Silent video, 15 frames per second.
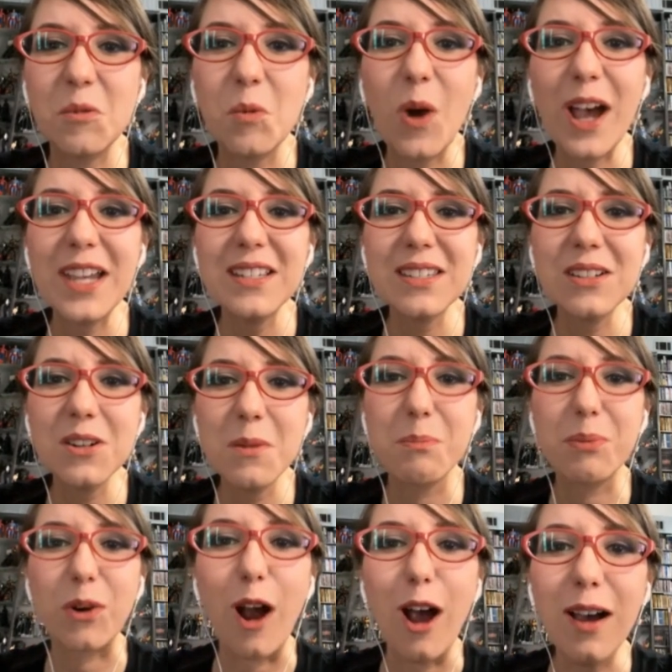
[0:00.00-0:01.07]
Why is there a
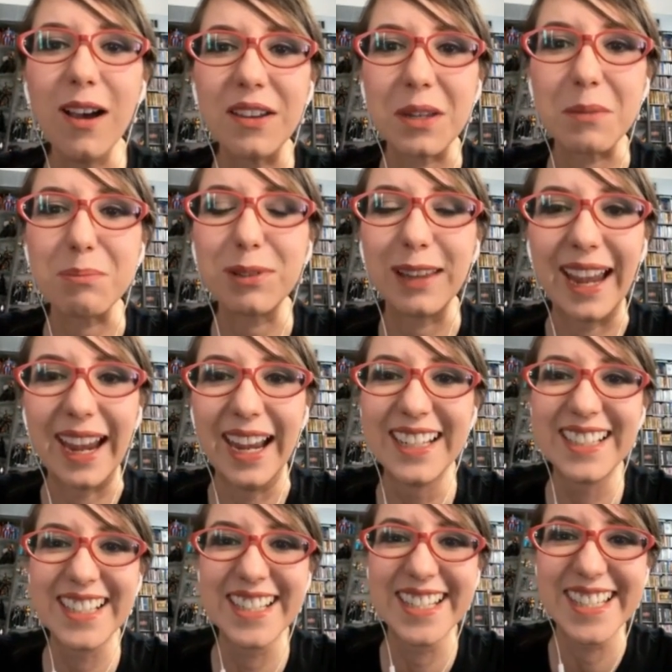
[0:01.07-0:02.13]
bra on the
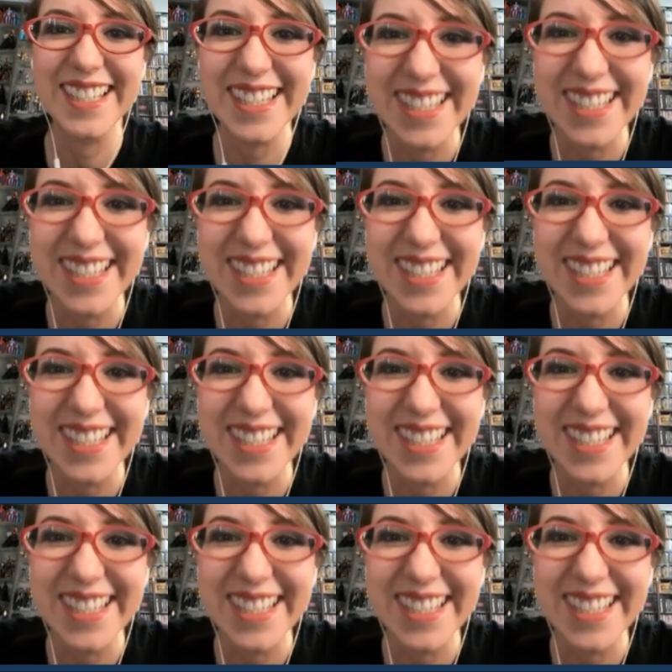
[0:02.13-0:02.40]
plant?